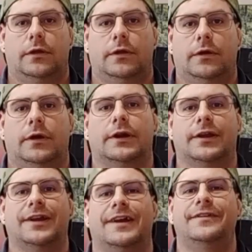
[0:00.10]
Alright,
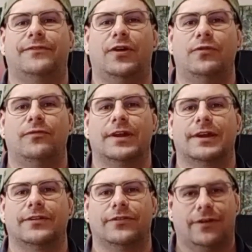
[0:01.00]
g'day foam
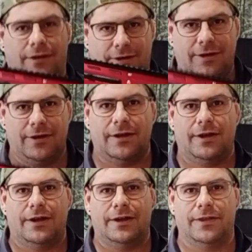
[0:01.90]
flingers.
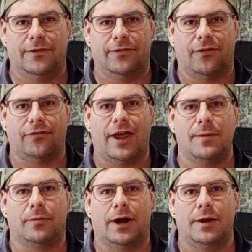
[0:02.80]
This is the
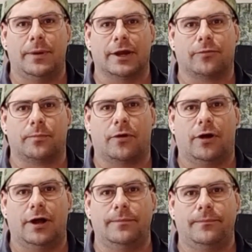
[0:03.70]
Sabre Apex
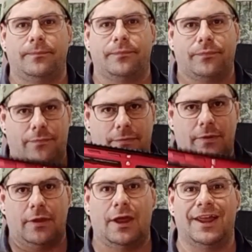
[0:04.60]
Prime,
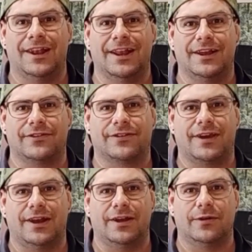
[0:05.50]
and let's
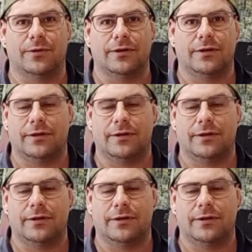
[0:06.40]
get into it.